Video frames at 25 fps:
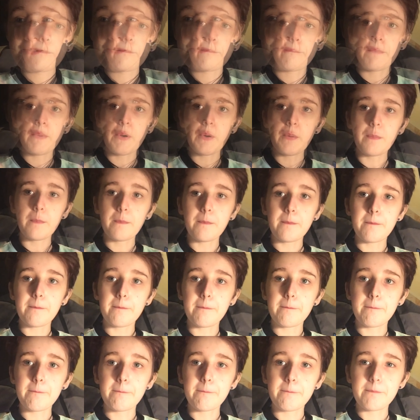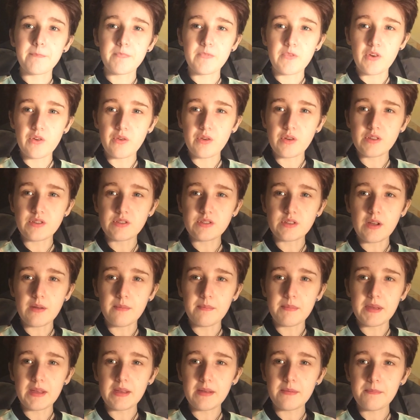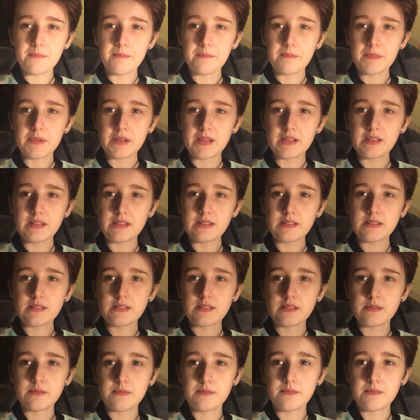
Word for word: Oh, focus on me, please.